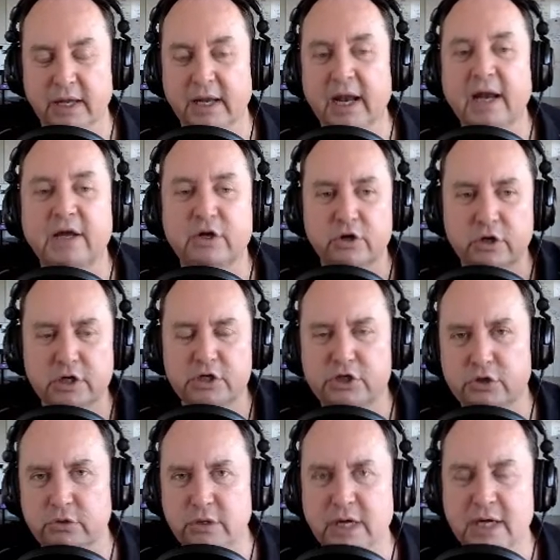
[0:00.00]
And I encourage
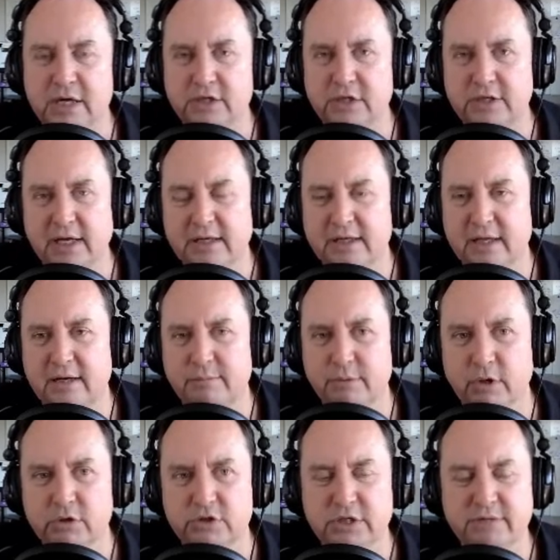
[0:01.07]
you to take that
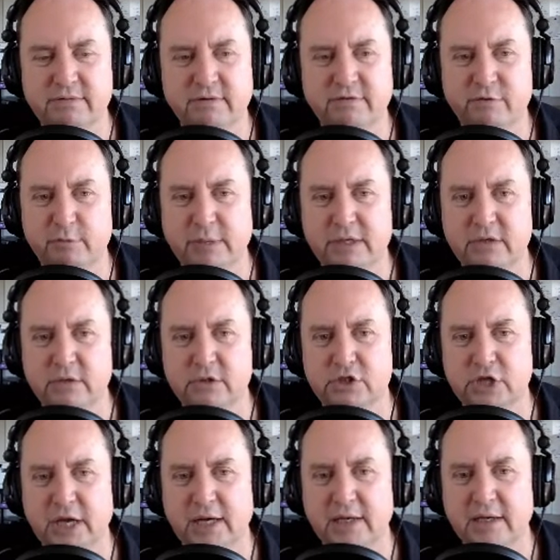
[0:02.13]
approach, even if you've been doing
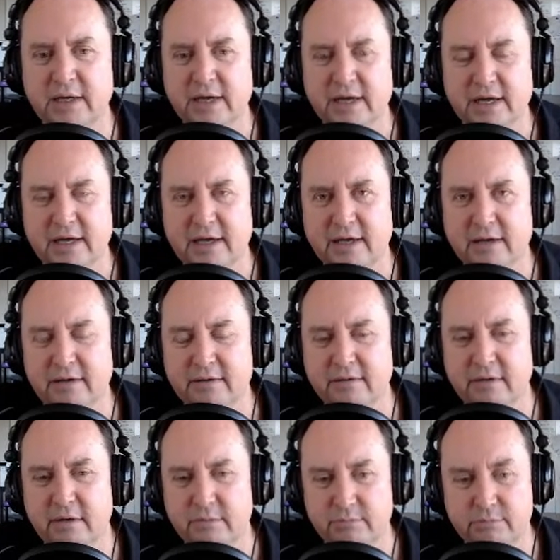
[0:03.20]
China, eh,
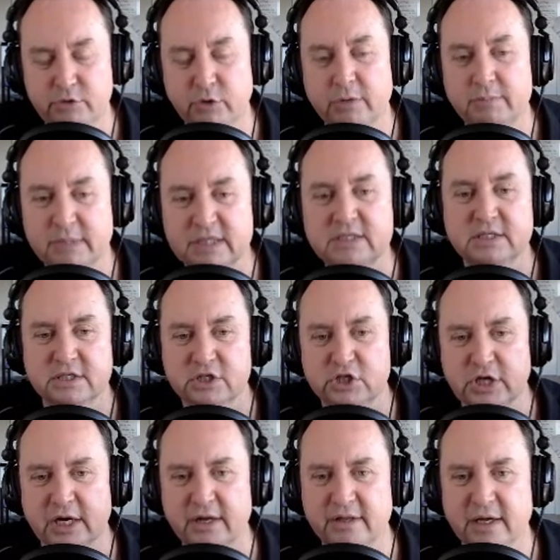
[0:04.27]
uh, doing business in
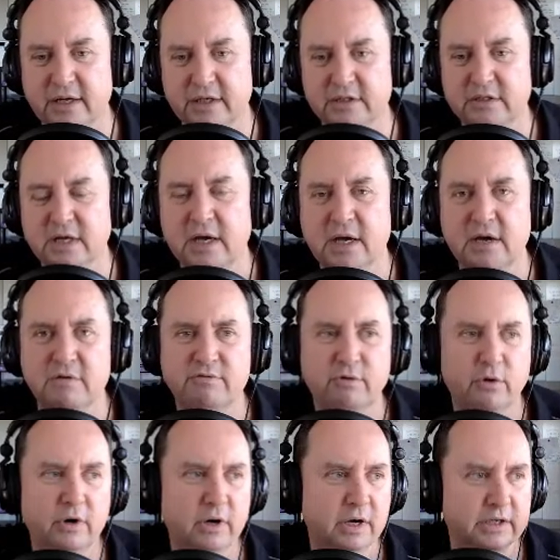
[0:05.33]
China, that is,
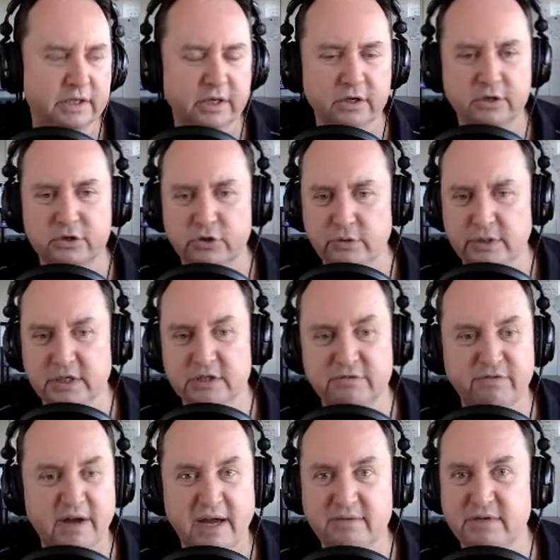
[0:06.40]
for a year, two years,
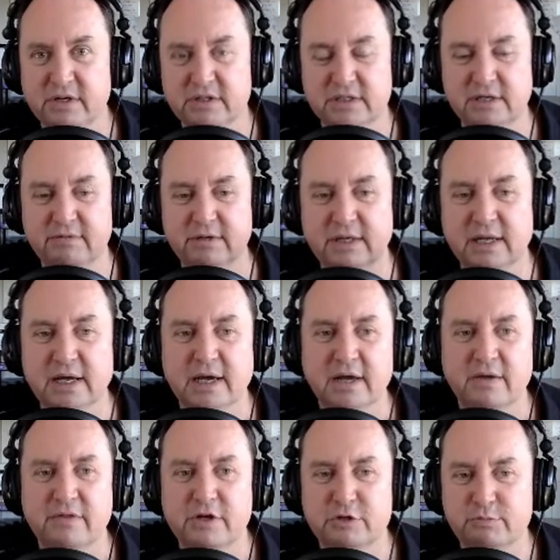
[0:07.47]
five years, even.
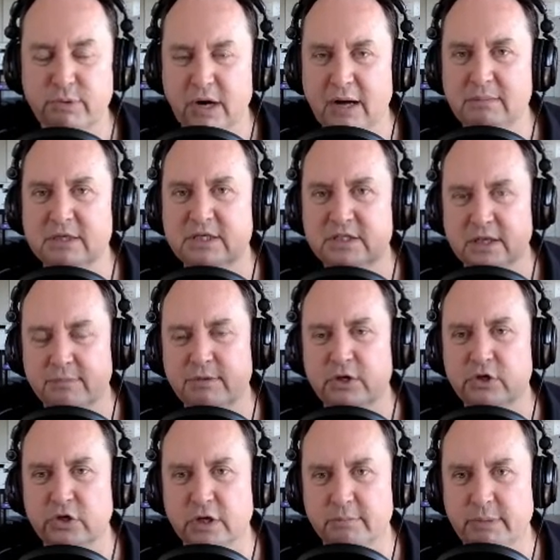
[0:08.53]
There's probably something
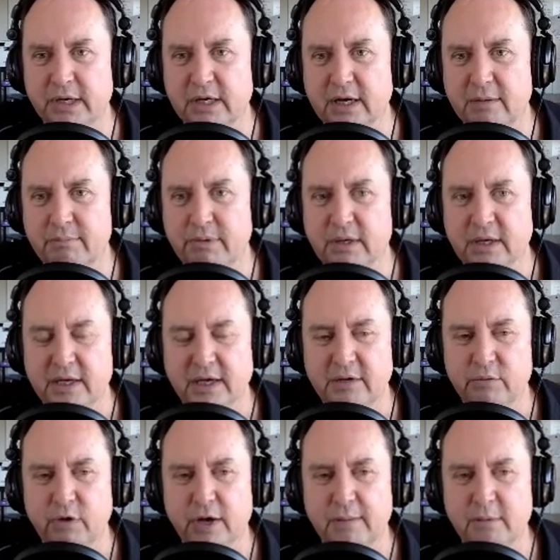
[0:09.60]
you can pick up in
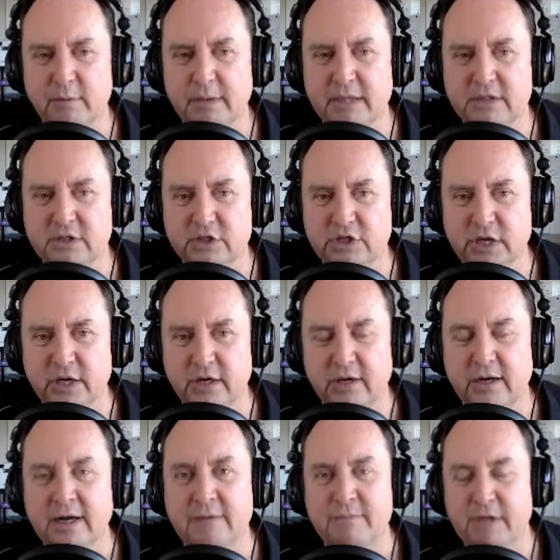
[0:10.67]
what I'm about to share.
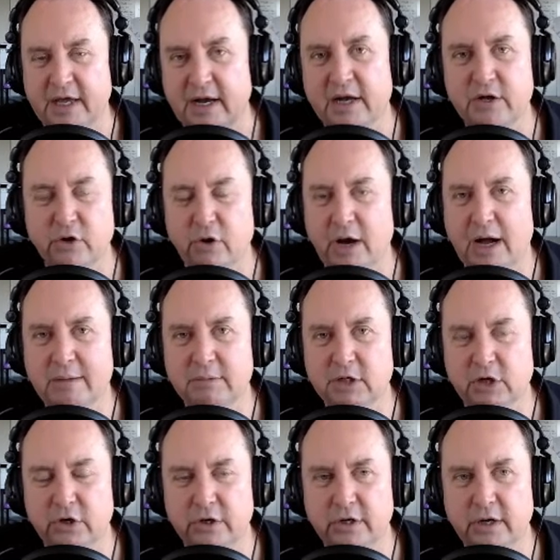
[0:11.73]
And I know I'm a
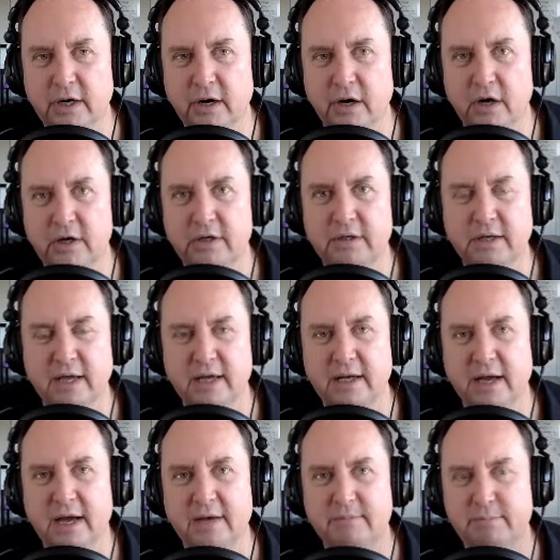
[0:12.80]
learner at heart and
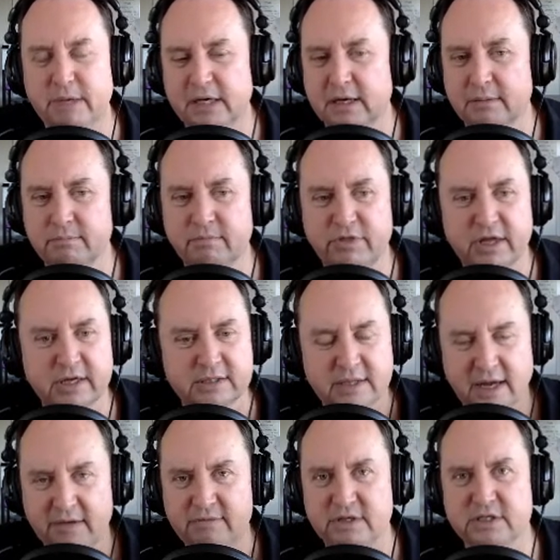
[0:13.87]
I pick up things
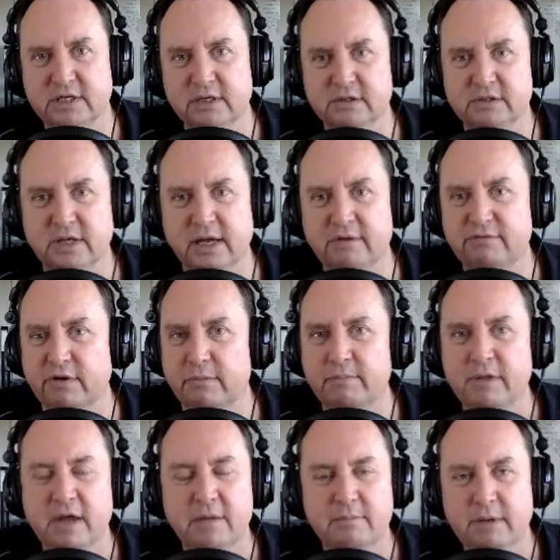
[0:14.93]
every single day from
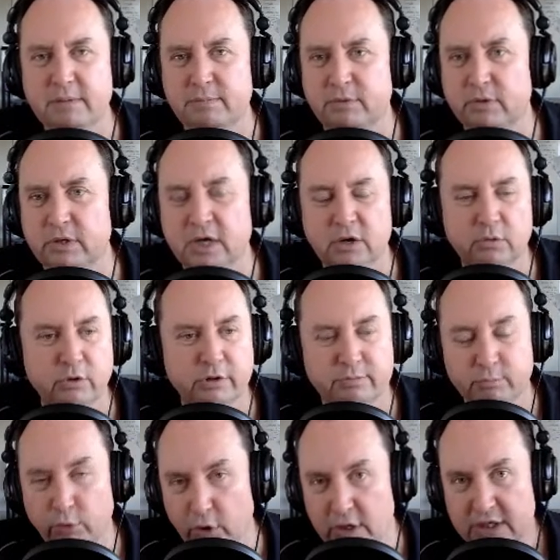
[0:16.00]
people with
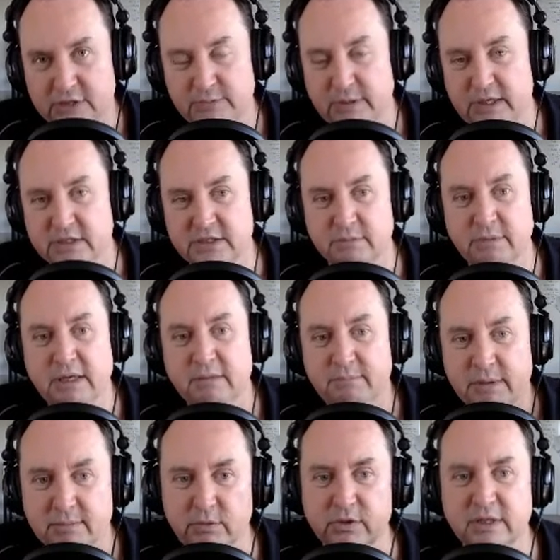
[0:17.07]
more experience than me and
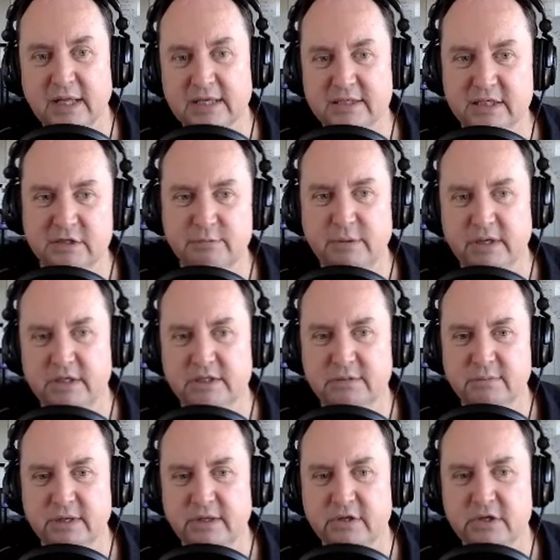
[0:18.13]
people with less experience
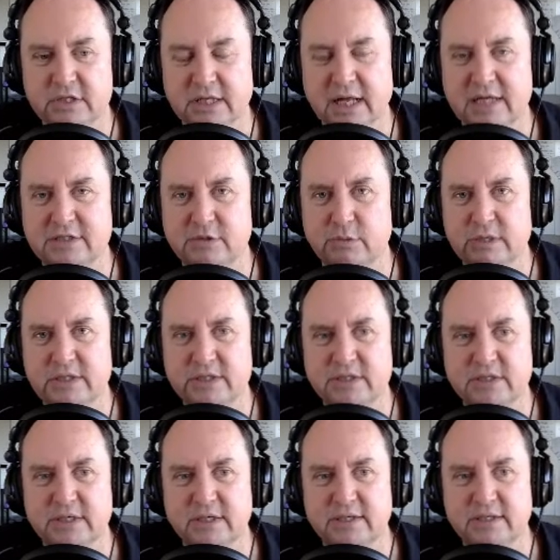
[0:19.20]
than me. There's lots of ways to
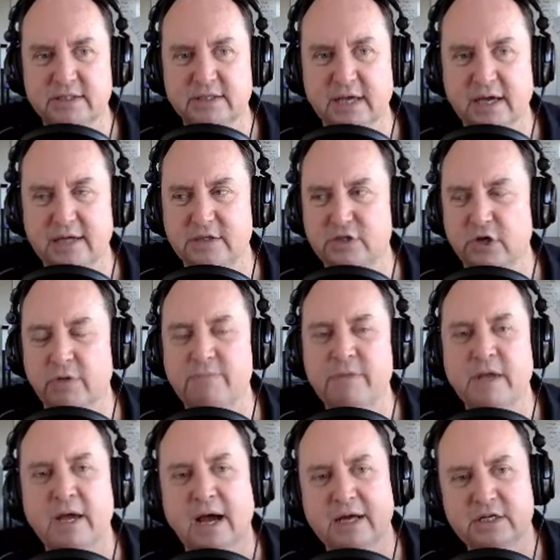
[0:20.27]
skin this cat. So
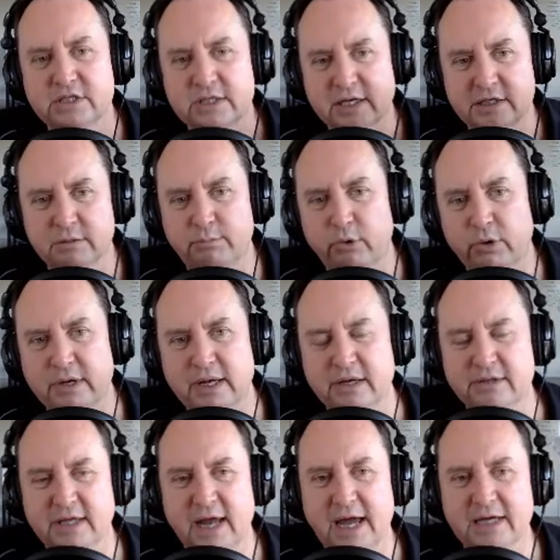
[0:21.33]
I just like to point
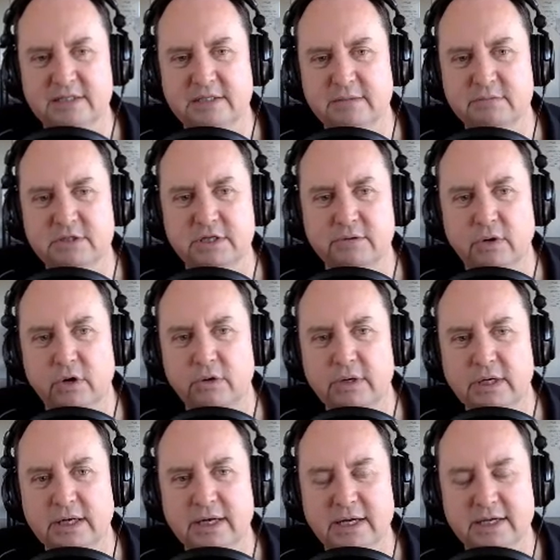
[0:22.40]
out that Axiom
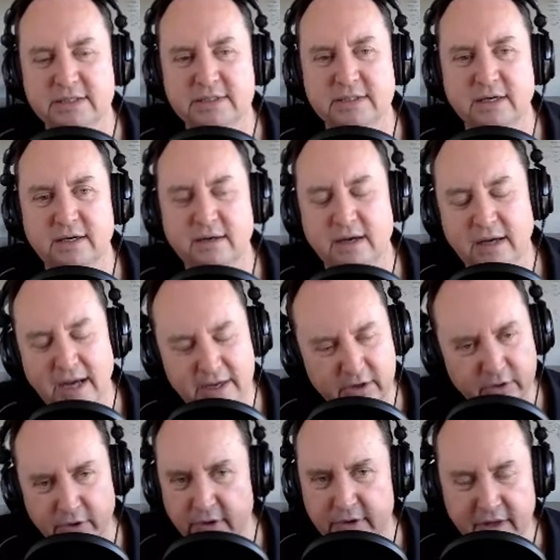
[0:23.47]
Zero is I
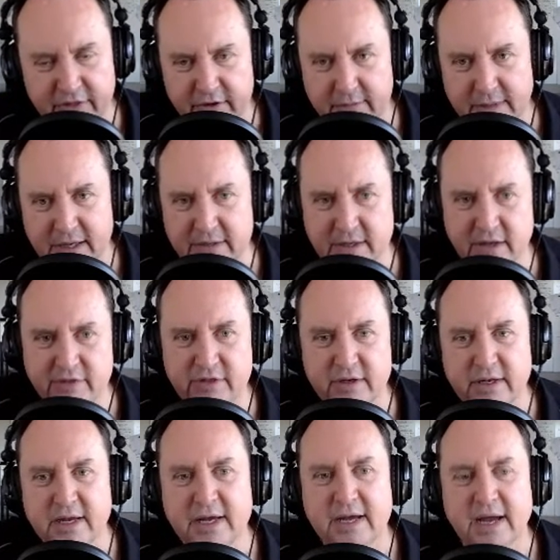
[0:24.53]
don't know nothing about
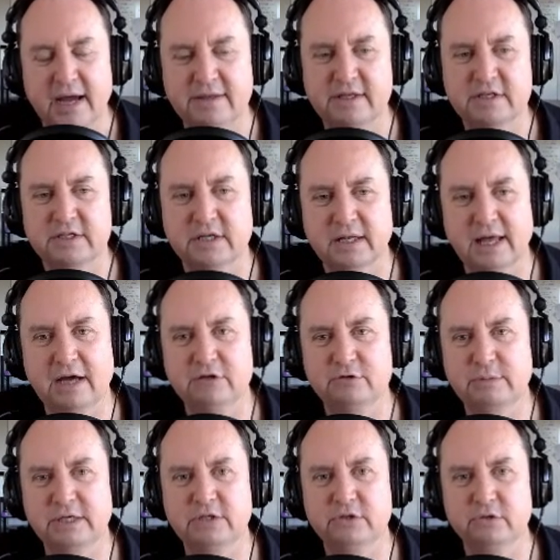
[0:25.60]
nothing, and this allows
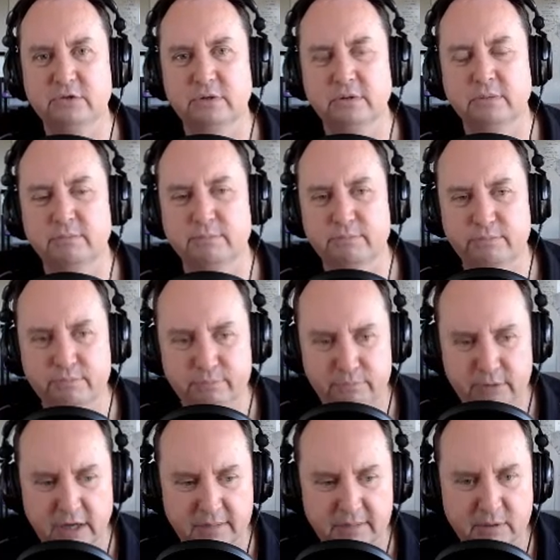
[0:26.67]
me to
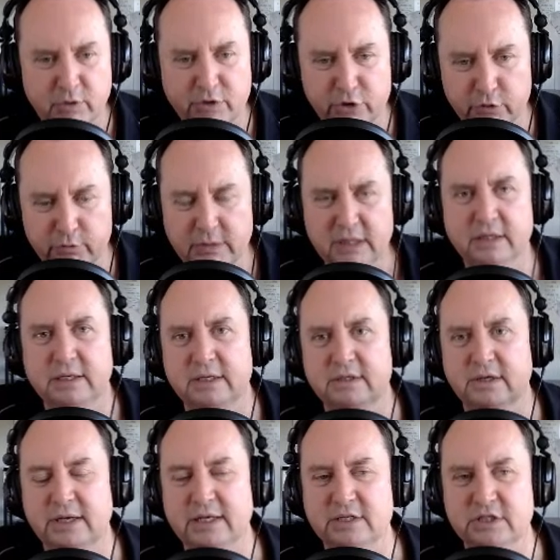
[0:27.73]
come in with humility
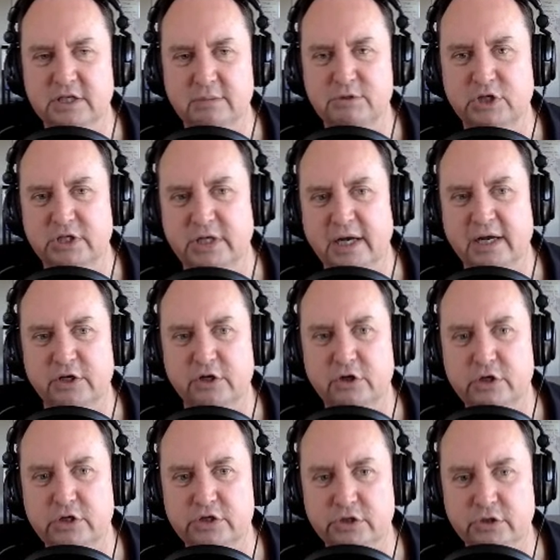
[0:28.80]
to any subject, and I
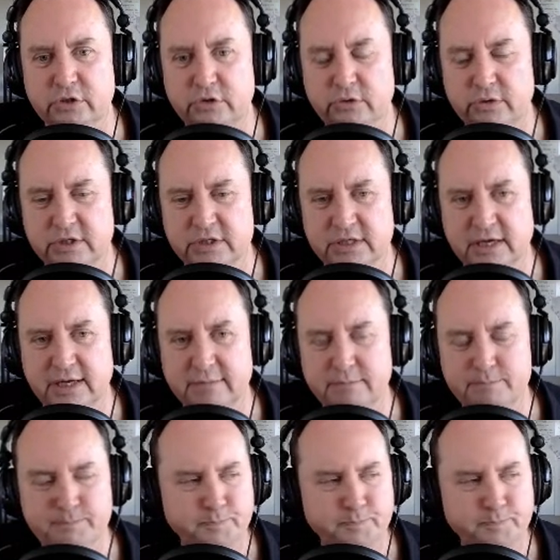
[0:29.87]
encourage you to do the same.